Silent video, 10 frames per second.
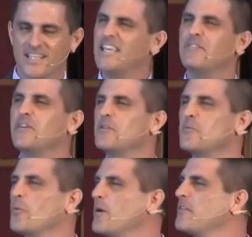
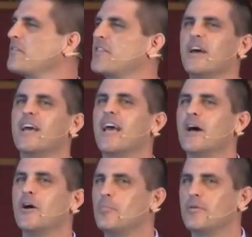even with the
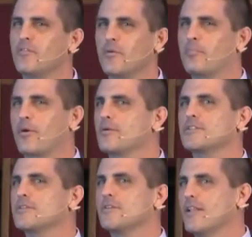help of a
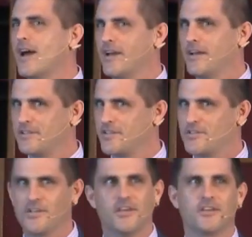personalized
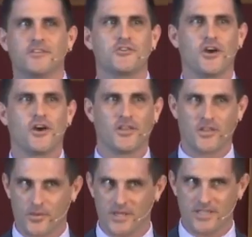John
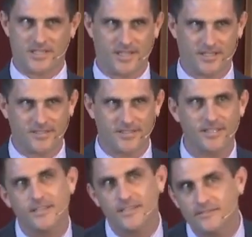
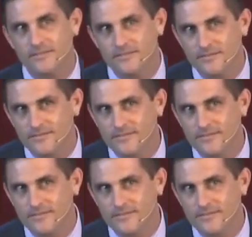3:16,